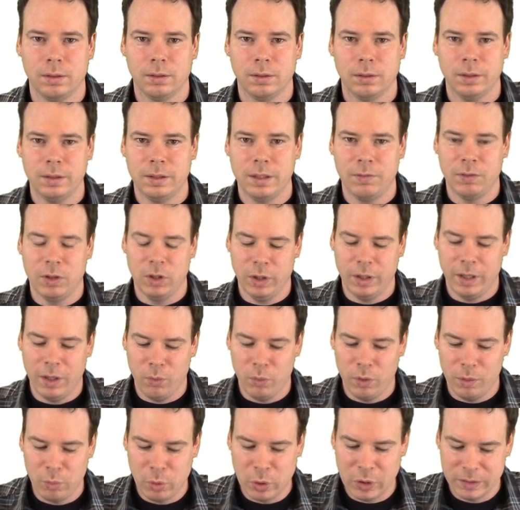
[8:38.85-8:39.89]
Let's have a look at
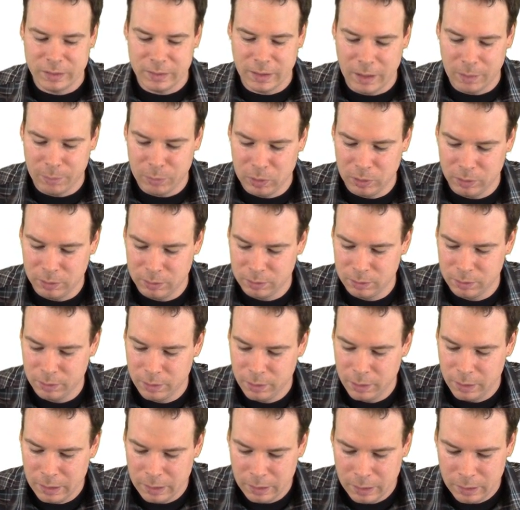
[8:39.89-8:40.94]
one more example.
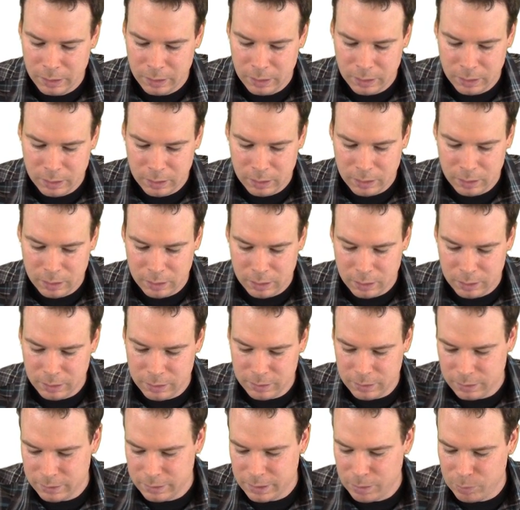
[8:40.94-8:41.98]
In
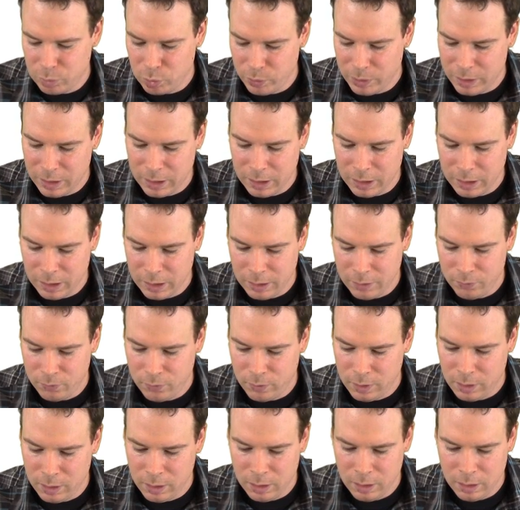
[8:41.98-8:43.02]
this example, we have
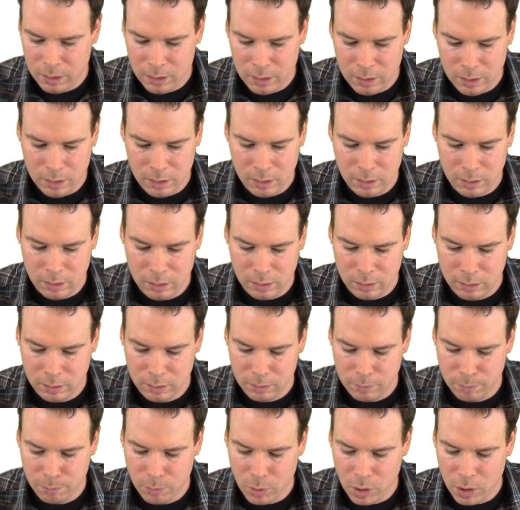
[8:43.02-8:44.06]
a
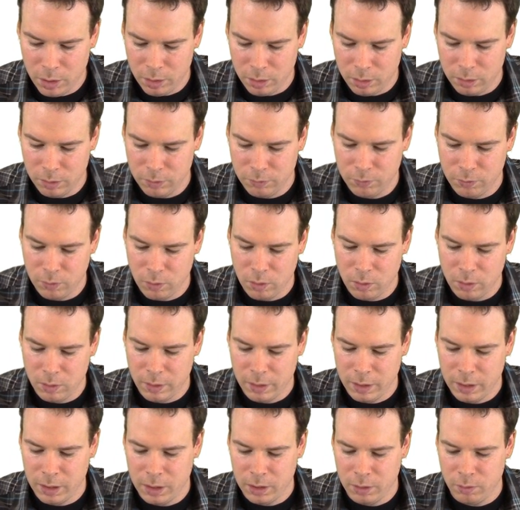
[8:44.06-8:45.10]
model for
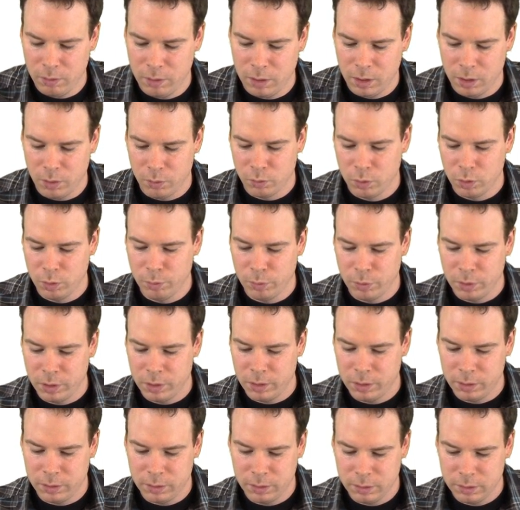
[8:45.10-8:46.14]
how a
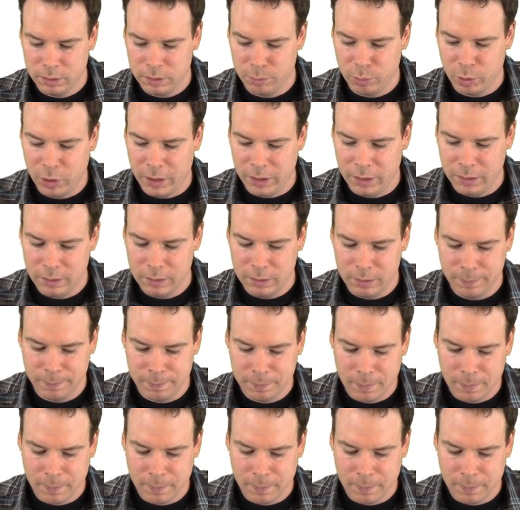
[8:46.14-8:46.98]
rumor spreads.